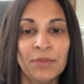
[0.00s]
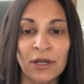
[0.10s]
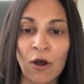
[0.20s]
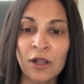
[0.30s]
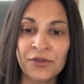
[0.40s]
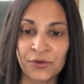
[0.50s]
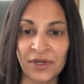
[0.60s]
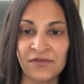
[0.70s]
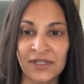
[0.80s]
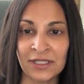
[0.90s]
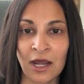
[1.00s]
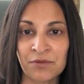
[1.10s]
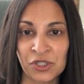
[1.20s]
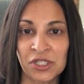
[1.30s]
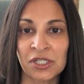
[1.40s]
But all three of these
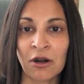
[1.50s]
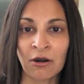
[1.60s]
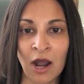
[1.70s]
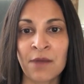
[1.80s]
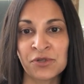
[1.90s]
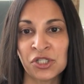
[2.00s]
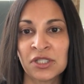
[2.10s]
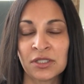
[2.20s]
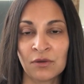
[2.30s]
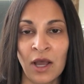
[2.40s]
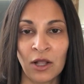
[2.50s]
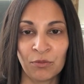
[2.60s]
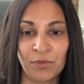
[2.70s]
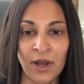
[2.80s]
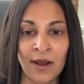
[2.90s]
options are options to
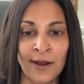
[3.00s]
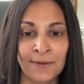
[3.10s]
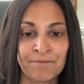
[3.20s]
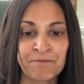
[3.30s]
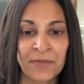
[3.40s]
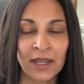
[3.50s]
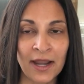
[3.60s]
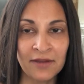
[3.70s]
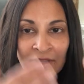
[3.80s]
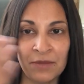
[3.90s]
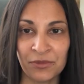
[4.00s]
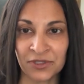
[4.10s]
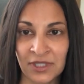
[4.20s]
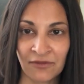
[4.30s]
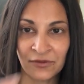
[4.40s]
help kind of keep
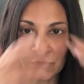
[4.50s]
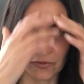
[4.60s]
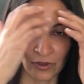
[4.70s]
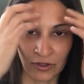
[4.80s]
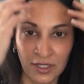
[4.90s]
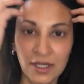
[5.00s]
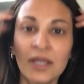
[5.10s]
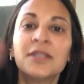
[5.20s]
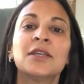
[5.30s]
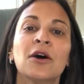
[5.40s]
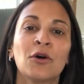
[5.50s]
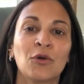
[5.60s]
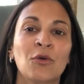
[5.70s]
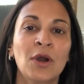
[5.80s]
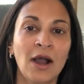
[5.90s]
yourself youthful.
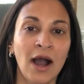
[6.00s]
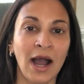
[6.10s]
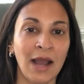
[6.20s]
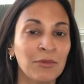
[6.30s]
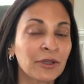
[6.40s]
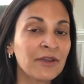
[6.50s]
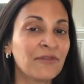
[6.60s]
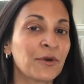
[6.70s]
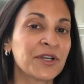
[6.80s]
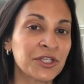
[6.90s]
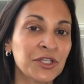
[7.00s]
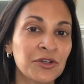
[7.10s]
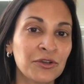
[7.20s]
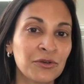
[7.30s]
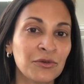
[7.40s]
So I'm looking forward
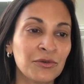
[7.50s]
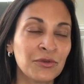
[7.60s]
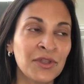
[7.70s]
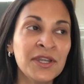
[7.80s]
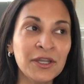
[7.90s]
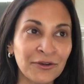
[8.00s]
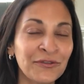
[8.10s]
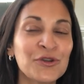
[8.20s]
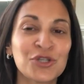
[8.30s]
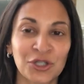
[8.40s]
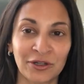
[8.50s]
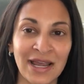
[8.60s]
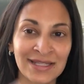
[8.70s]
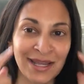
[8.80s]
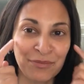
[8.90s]
to the near future
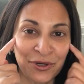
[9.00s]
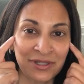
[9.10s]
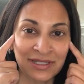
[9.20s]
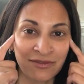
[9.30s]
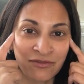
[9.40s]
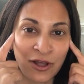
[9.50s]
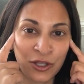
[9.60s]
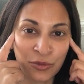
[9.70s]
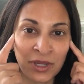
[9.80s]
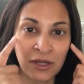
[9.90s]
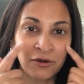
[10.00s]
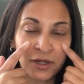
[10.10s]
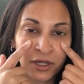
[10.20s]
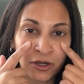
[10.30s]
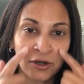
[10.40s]
as I put in some volume here
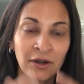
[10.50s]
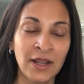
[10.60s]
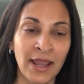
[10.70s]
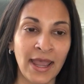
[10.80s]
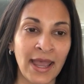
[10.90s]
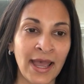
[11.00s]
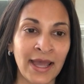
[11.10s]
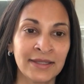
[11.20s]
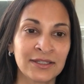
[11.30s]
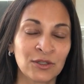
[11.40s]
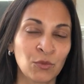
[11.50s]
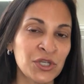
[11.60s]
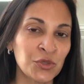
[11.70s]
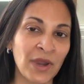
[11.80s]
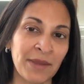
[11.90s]
and here, and
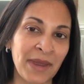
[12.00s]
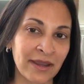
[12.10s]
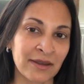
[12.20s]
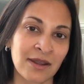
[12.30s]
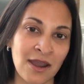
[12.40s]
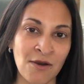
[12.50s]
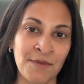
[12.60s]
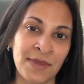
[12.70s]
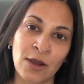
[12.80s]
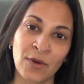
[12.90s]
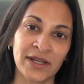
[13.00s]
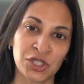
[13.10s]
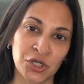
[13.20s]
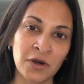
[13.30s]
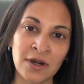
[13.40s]
which way am I gonna go? I'm not
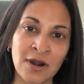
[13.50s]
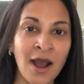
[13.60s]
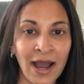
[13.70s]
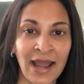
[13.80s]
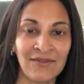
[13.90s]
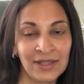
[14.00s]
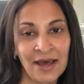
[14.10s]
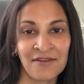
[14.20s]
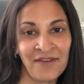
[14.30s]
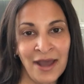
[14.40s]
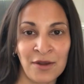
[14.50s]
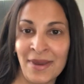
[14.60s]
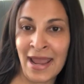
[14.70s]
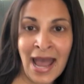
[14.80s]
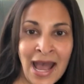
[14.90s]
quite sure. I have a lot of fat
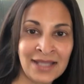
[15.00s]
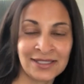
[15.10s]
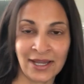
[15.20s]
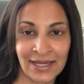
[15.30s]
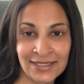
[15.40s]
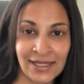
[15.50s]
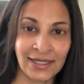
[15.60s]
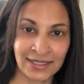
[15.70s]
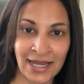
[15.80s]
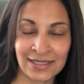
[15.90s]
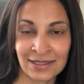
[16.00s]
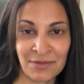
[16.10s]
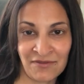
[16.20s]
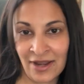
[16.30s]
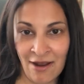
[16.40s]
on my ass, so I guess I can get
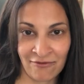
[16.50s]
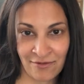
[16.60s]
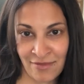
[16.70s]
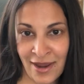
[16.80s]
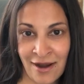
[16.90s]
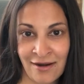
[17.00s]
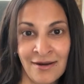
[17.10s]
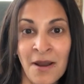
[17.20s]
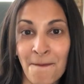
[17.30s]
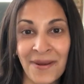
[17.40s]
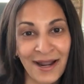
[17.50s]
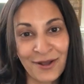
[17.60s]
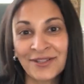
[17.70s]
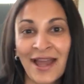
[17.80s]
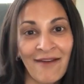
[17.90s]
some of it out from there, but
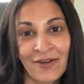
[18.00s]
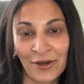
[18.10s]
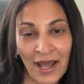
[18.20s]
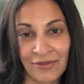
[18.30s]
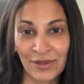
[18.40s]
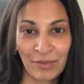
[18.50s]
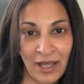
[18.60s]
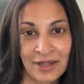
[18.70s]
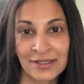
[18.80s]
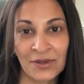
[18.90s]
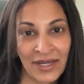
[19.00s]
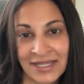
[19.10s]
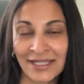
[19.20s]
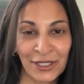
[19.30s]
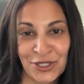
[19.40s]
I also have good healthy blood, so I
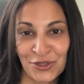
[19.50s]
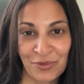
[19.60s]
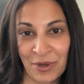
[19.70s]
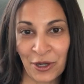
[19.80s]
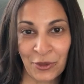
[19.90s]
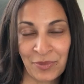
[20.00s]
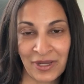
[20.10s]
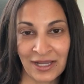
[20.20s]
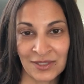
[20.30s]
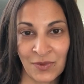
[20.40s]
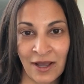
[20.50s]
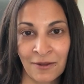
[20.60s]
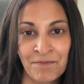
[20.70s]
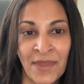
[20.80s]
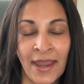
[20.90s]
guess I could do the PRP as
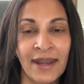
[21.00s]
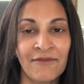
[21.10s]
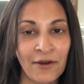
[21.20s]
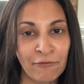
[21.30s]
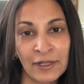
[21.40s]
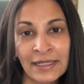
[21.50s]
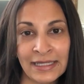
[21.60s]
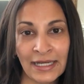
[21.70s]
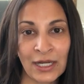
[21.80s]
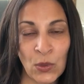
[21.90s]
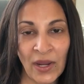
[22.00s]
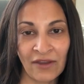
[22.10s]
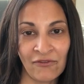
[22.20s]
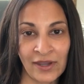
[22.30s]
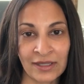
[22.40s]
well. And if I really needed a
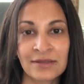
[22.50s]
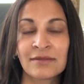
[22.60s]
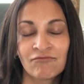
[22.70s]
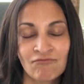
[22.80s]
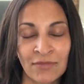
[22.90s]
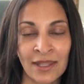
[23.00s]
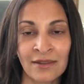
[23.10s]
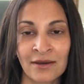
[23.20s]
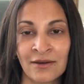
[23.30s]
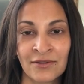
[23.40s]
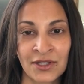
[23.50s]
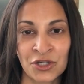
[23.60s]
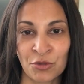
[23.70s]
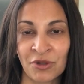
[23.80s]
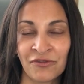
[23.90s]
quick fix, then the
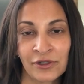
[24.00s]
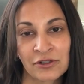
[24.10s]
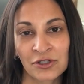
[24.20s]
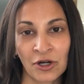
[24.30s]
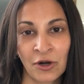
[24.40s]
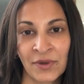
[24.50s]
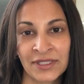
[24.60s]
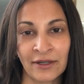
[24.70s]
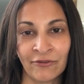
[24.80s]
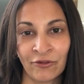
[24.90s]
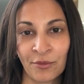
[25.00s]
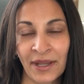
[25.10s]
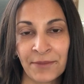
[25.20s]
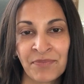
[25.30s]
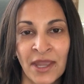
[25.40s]
dermal fillers are always there for
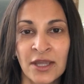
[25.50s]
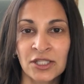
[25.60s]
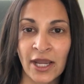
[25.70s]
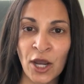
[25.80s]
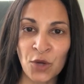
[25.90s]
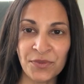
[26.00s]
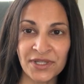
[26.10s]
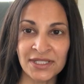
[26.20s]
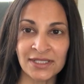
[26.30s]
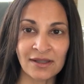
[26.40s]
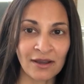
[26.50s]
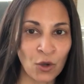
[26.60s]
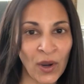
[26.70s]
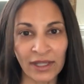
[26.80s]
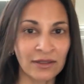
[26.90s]
me. So I hope this
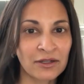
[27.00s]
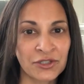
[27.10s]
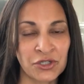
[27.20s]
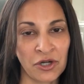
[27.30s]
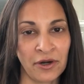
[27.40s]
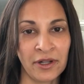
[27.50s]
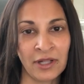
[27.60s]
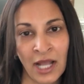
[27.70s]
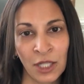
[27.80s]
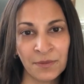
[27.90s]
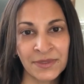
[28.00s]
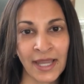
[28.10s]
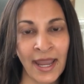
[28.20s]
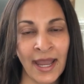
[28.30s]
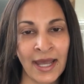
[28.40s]
quick little tutorial helped,
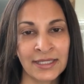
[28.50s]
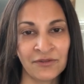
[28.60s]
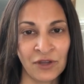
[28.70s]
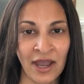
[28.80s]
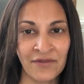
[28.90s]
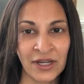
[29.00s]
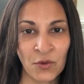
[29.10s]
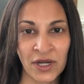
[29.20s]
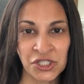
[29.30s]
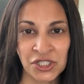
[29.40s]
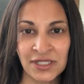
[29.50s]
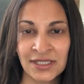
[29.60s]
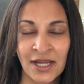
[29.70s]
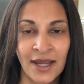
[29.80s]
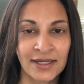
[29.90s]
and if you have any
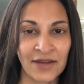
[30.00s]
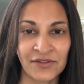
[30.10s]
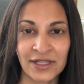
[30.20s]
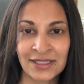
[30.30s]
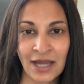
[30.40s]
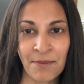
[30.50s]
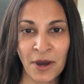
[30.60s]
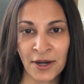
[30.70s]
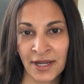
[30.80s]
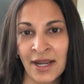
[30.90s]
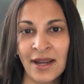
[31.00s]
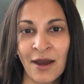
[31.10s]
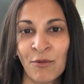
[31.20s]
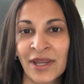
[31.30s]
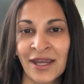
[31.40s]
questions, definitely stop on in
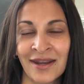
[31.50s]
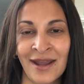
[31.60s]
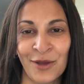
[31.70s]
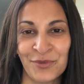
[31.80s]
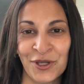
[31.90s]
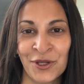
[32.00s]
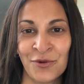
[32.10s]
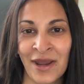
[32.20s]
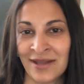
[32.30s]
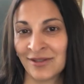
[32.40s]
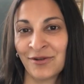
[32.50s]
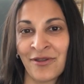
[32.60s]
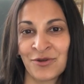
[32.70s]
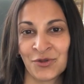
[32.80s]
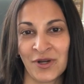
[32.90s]
and we can help you
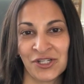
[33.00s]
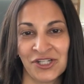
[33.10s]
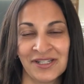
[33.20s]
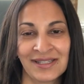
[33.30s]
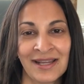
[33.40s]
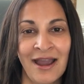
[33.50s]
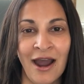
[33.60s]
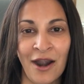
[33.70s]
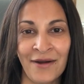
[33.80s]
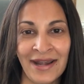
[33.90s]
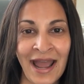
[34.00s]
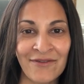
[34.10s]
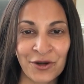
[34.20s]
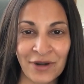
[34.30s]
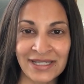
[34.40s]
answer those questions. All right,
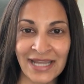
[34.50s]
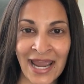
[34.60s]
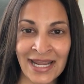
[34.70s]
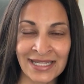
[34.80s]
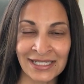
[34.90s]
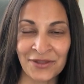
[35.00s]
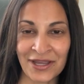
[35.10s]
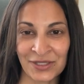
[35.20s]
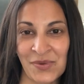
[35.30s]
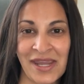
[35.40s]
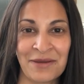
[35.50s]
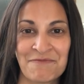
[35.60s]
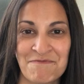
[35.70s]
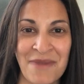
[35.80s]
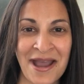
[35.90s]
have a great day. Until next week.
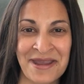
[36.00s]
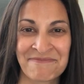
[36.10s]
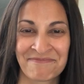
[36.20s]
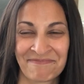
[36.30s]
Bye.